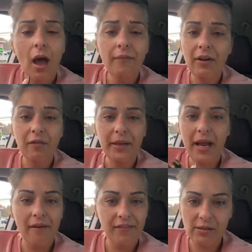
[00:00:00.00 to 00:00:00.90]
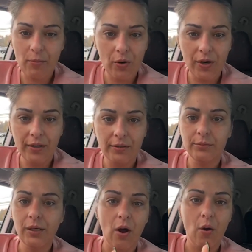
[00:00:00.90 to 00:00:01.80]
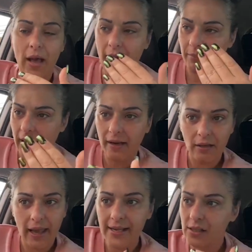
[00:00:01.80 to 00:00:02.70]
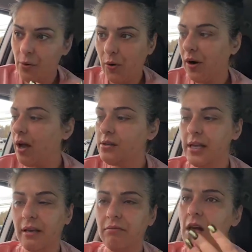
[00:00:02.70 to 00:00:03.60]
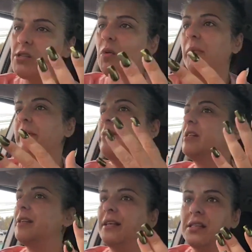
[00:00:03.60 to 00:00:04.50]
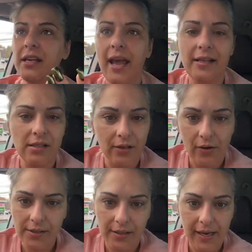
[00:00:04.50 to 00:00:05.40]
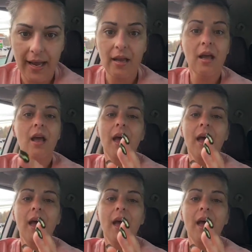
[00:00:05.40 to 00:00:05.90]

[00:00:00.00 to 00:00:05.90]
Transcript: I've never been a heavy smoker. You know, I'm like a light smoker. I'll smoke maybe 6 to 8 cigarettes a day.